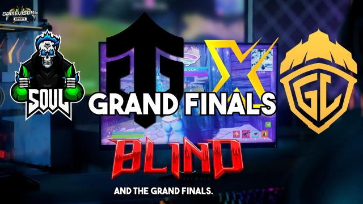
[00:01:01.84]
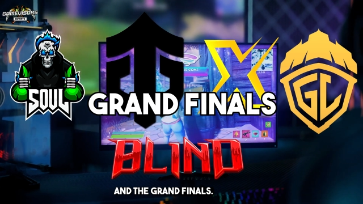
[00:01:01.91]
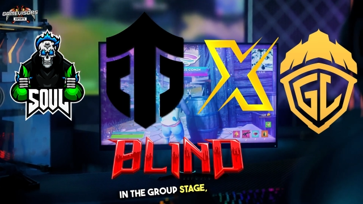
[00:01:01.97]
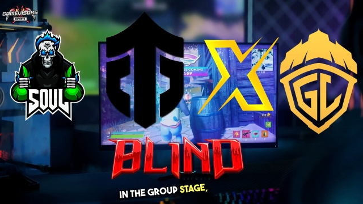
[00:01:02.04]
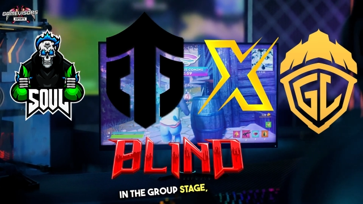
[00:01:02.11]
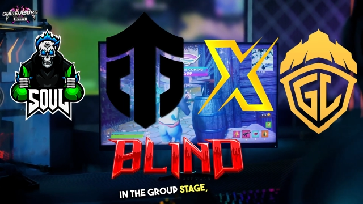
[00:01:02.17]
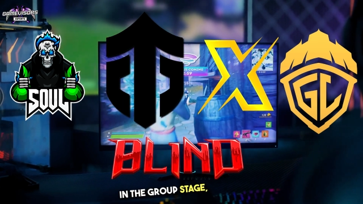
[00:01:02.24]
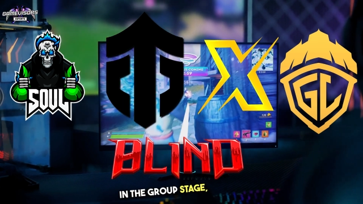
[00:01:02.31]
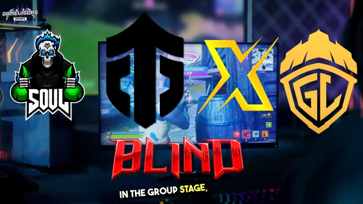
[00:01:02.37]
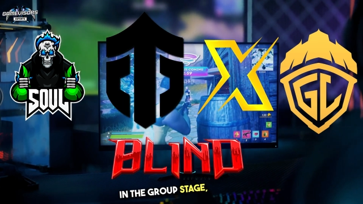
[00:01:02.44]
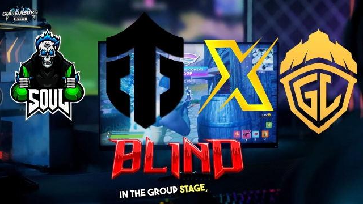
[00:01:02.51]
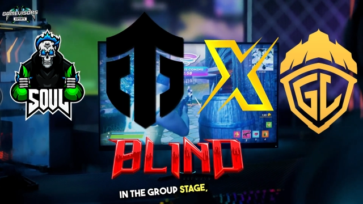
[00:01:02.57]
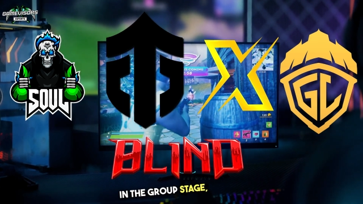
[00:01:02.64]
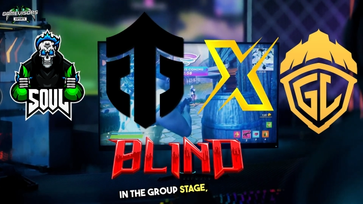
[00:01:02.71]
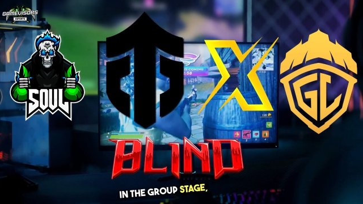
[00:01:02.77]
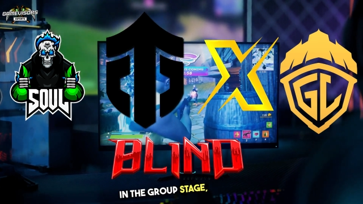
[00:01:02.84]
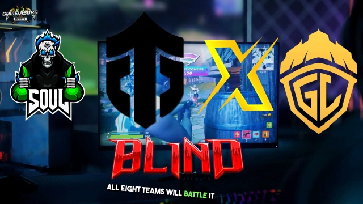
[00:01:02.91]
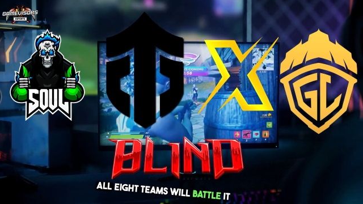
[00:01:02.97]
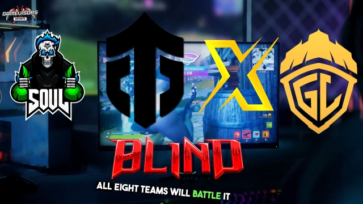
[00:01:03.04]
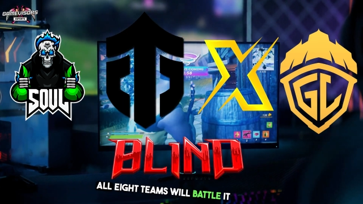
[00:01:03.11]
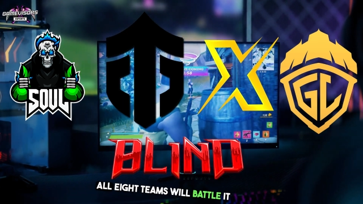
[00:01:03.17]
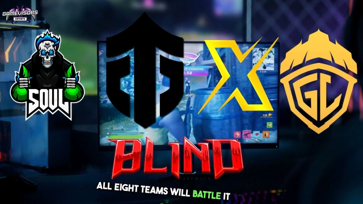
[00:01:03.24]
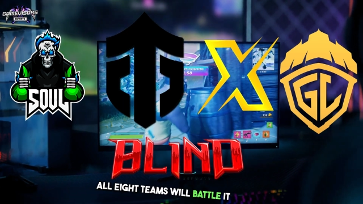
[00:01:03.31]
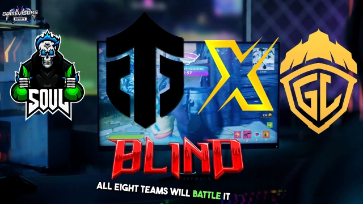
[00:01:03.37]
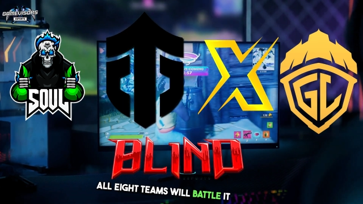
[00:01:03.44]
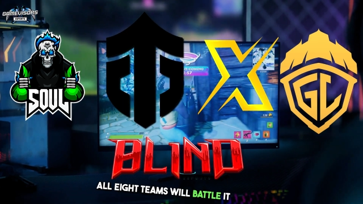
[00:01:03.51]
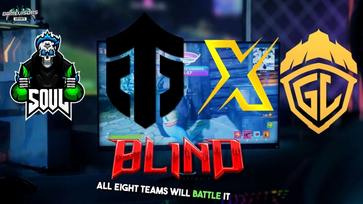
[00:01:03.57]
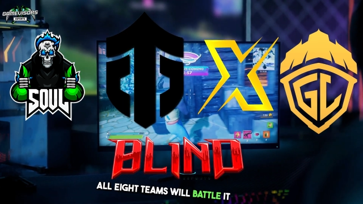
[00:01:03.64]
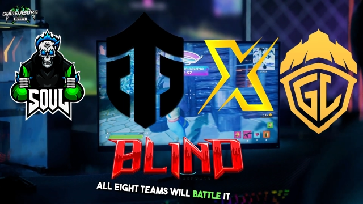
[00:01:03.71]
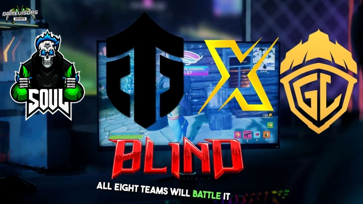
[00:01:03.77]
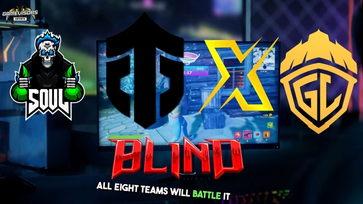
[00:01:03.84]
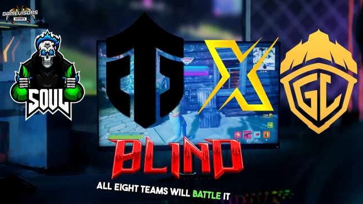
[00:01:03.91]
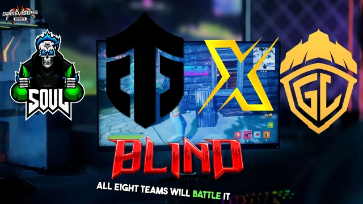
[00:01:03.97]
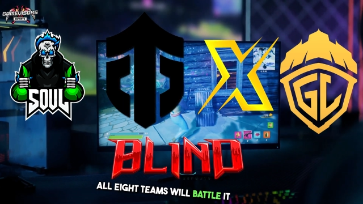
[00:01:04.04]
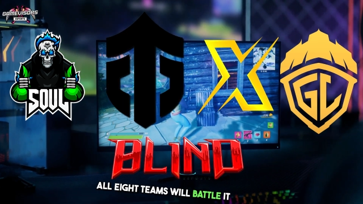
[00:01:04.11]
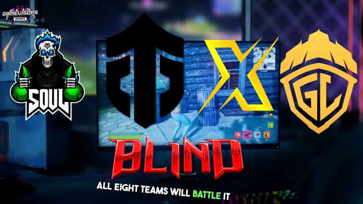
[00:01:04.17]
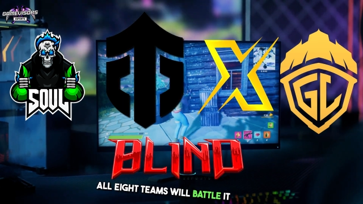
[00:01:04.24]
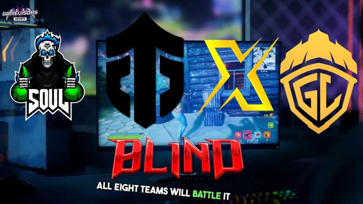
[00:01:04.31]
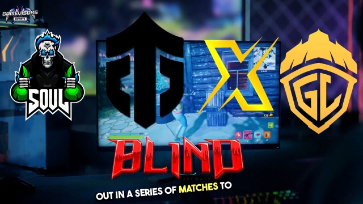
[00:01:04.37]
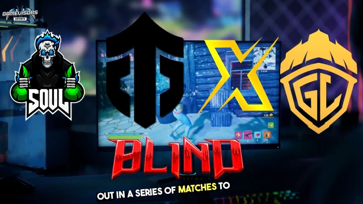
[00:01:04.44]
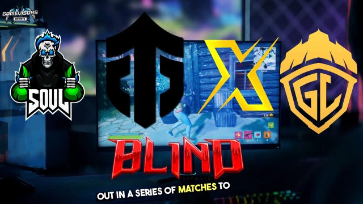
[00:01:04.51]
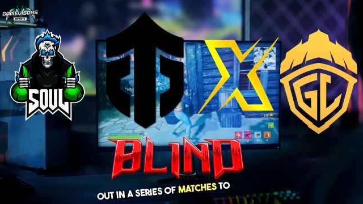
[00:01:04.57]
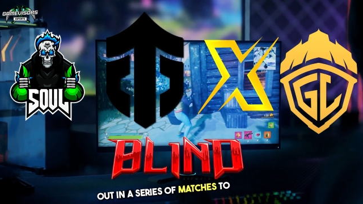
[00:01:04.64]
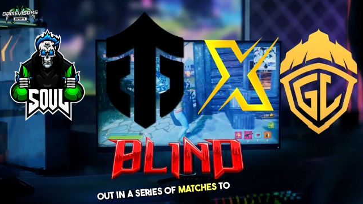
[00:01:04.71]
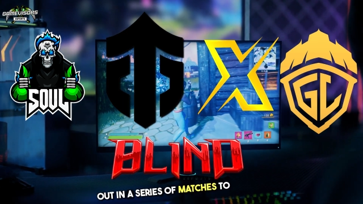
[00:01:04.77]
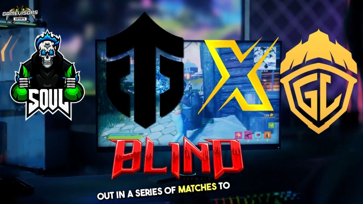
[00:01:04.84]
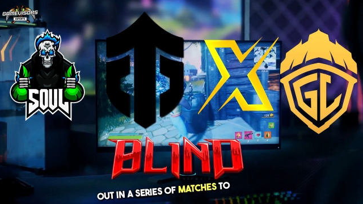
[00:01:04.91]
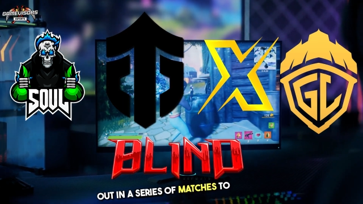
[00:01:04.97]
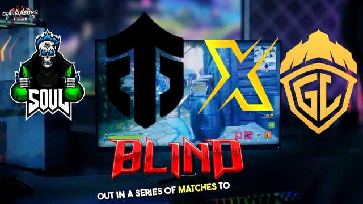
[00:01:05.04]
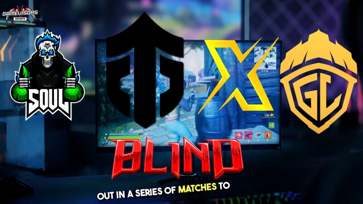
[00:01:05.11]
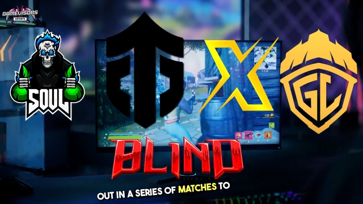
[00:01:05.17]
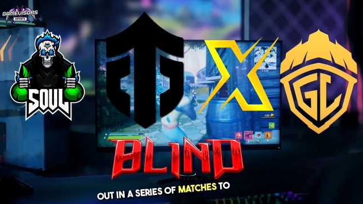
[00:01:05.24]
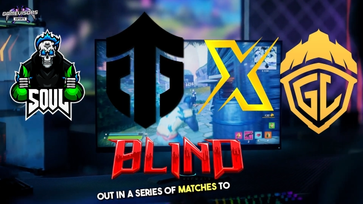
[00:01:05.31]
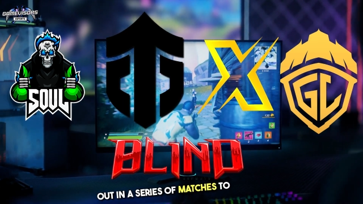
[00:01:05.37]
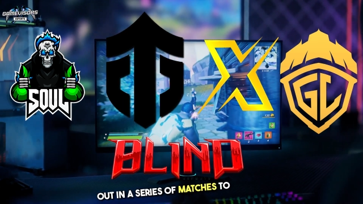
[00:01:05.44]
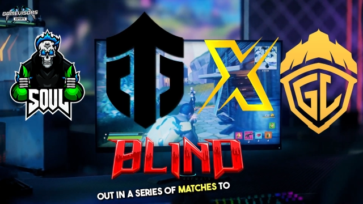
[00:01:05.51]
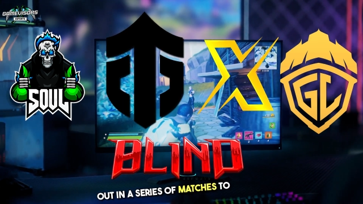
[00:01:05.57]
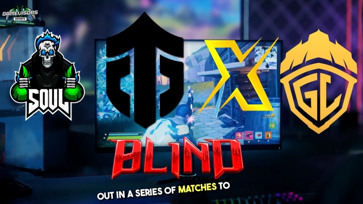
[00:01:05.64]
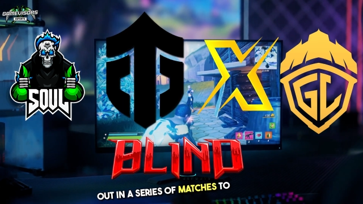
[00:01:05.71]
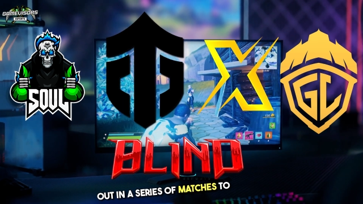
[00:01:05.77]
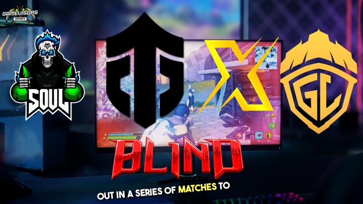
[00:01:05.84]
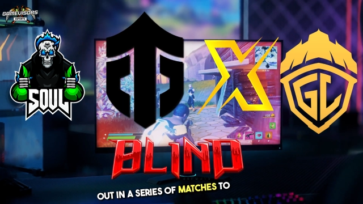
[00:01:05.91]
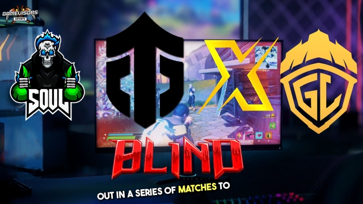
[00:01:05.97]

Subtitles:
[unreadable: no face in view]